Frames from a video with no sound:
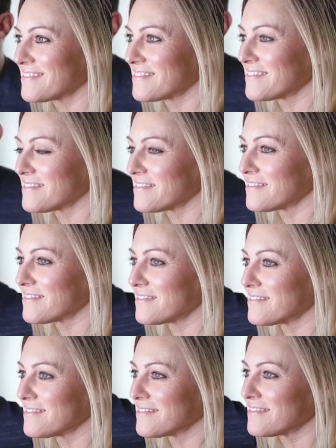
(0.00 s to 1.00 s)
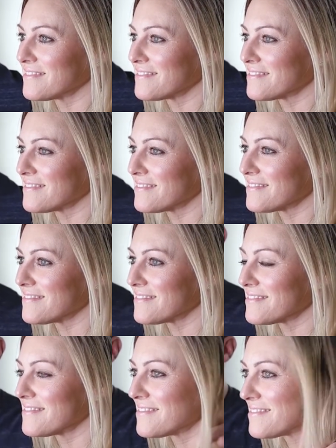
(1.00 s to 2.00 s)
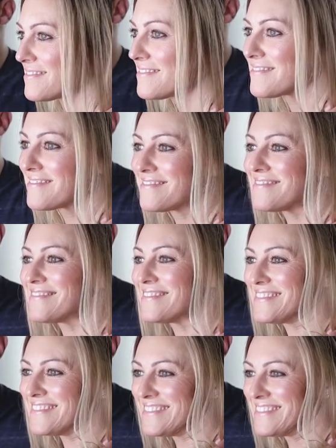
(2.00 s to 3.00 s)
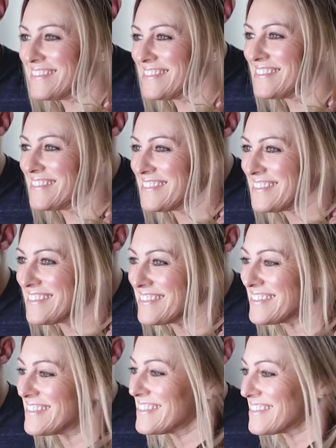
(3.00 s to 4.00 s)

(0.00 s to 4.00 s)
(silent)